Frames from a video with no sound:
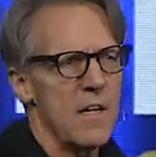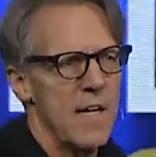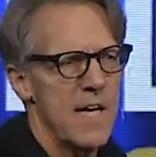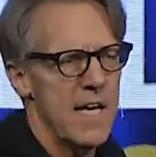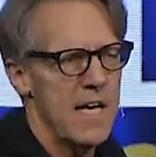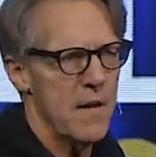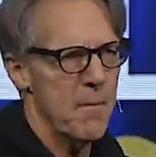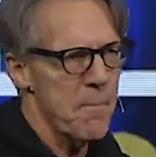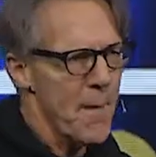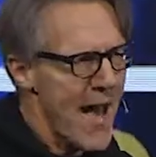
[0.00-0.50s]

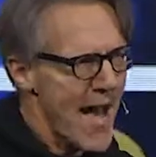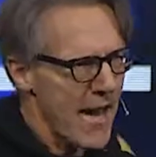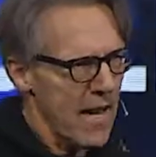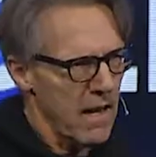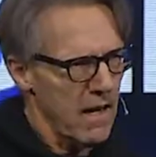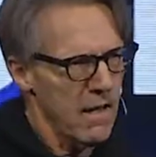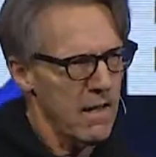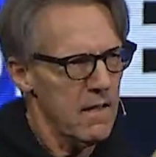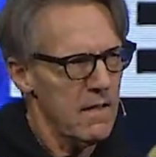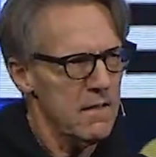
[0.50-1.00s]
in a
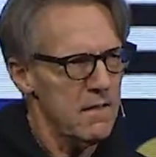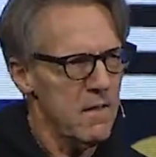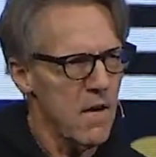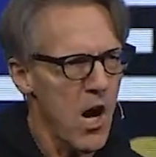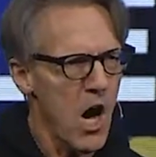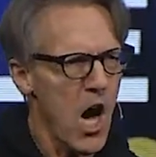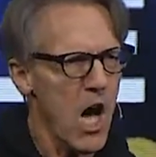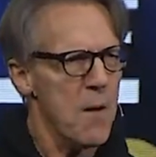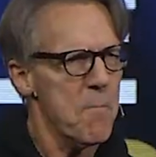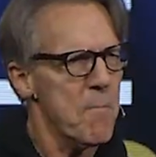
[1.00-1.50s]
battle
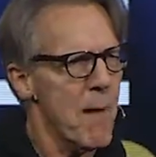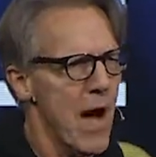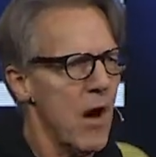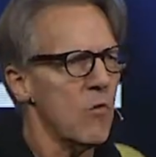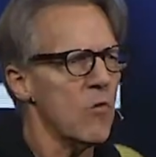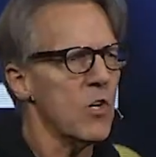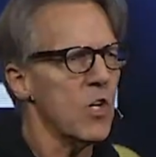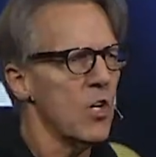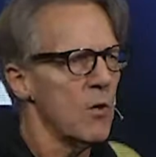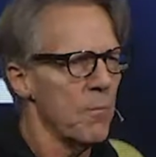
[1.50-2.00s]
on
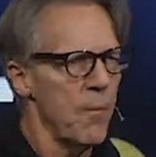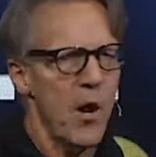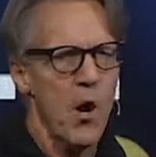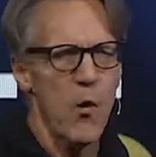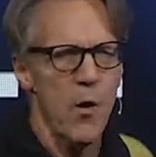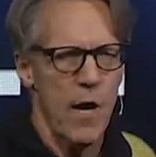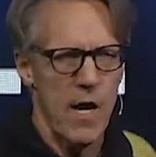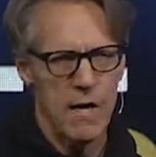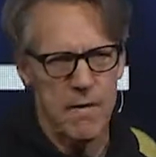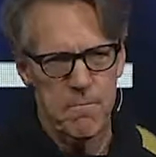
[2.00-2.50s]
Mount
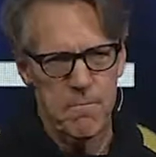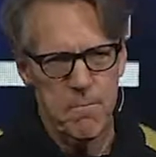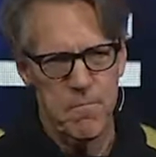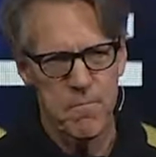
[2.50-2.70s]
Gilboa,